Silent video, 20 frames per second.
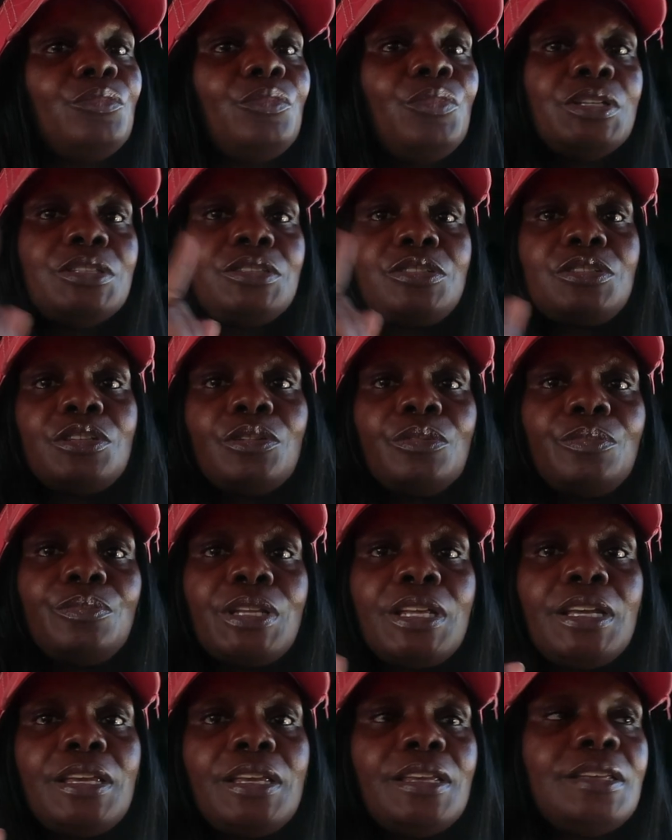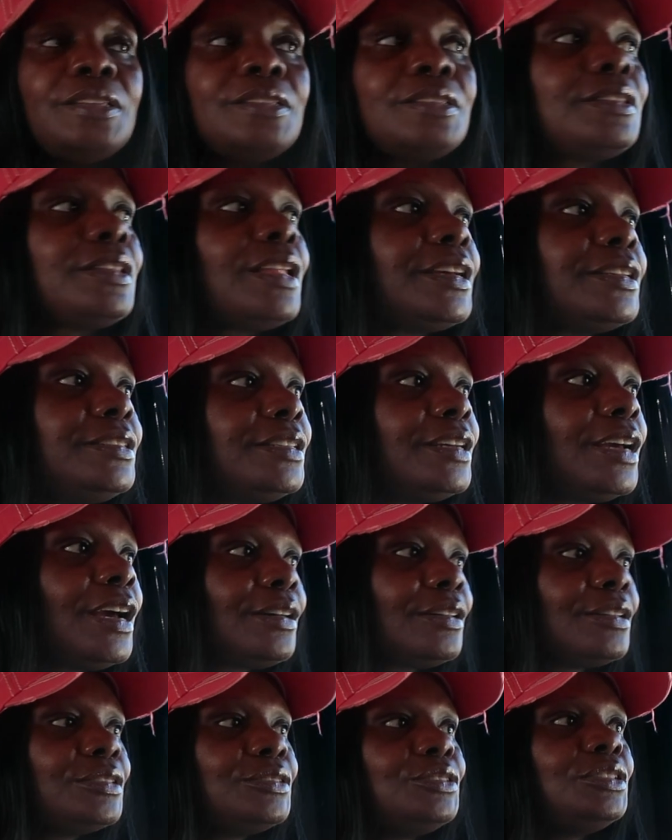windshield blades like she
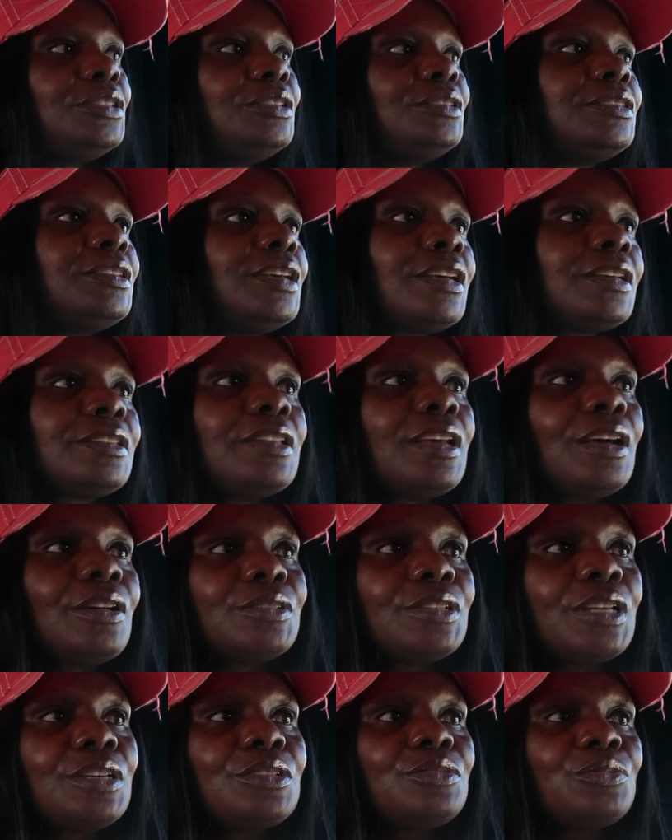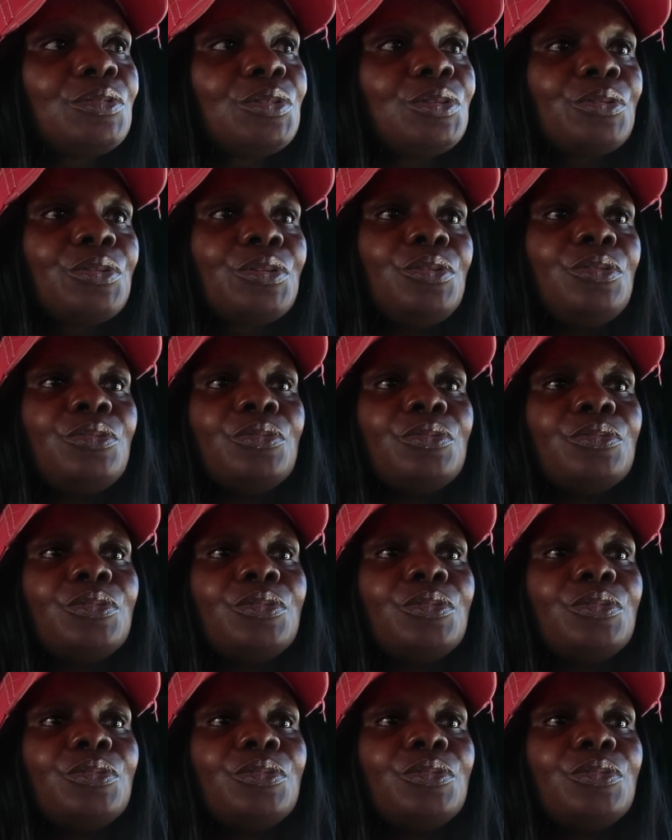got her jeep decked out that's real cute